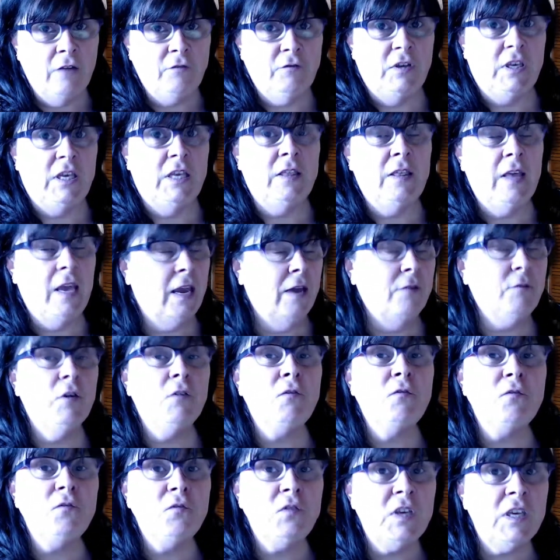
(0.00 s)
They have a
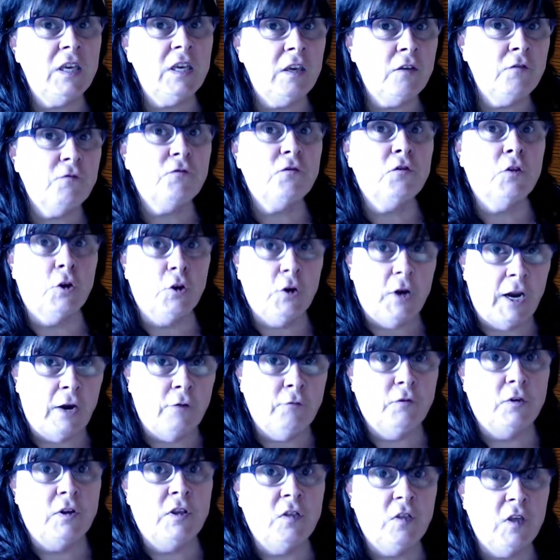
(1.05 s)
fee for
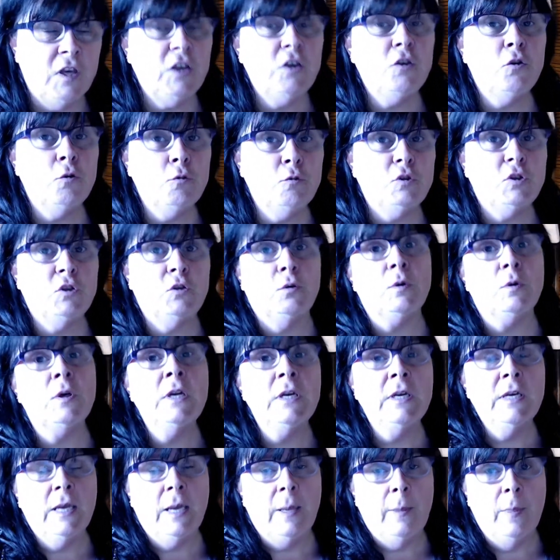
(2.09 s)
everything you do
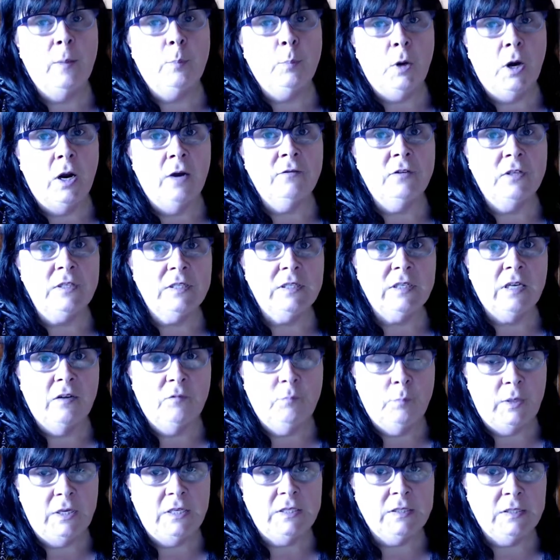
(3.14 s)
in the province of
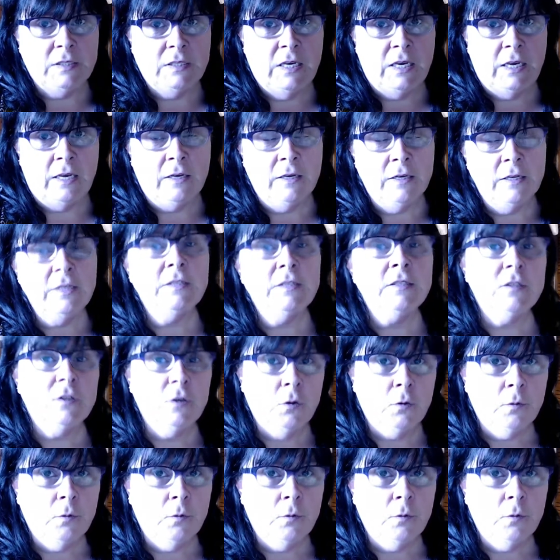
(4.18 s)
BC. So,